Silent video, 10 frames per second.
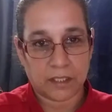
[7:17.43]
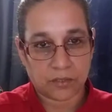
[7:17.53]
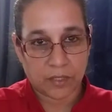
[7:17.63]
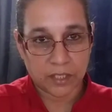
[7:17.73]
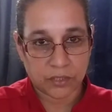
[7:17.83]

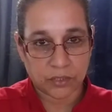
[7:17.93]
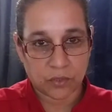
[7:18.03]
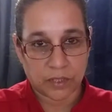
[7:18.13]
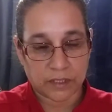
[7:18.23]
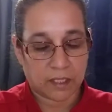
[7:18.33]
you add your
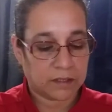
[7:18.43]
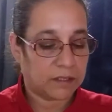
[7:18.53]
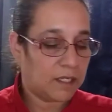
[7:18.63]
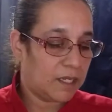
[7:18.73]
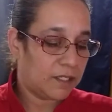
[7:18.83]
soy sauce,
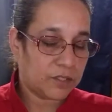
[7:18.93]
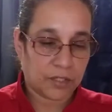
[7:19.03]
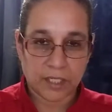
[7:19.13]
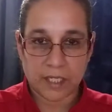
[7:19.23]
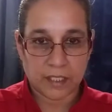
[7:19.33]
you're
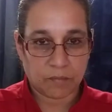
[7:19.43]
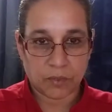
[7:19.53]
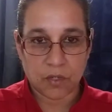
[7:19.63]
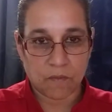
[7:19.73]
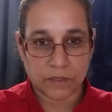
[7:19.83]
going to end up
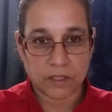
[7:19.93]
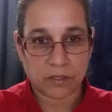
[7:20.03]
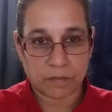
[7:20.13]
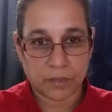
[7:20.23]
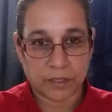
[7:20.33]
with
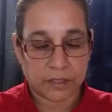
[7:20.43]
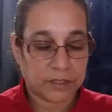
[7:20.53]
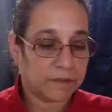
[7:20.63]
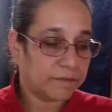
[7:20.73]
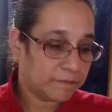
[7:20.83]
over-salted
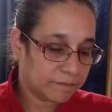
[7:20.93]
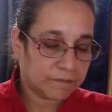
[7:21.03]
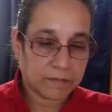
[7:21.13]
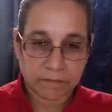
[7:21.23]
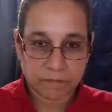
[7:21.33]
burgers.
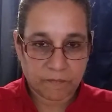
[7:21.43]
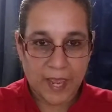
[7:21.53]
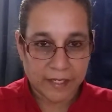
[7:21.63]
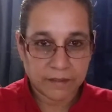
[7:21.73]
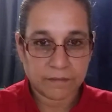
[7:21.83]

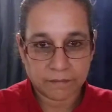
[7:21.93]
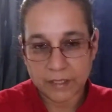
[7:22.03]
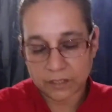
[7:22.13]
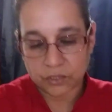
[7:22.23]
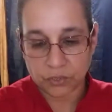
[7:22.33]
Fact.
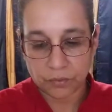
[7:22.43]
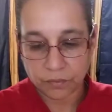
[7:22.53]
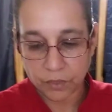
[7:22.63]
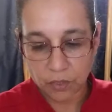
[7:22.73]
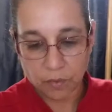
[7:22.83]
That's true.
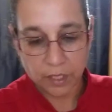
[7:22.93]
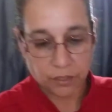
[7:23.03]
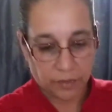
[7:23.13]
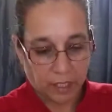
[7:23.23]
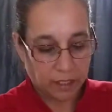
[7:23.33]
You don't want to
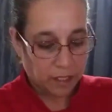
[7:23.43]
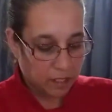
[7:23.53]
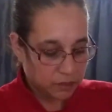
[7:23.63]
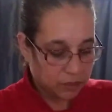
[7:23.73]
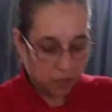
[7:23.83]
do that.
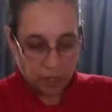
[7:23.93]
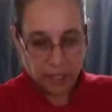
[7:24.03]
So I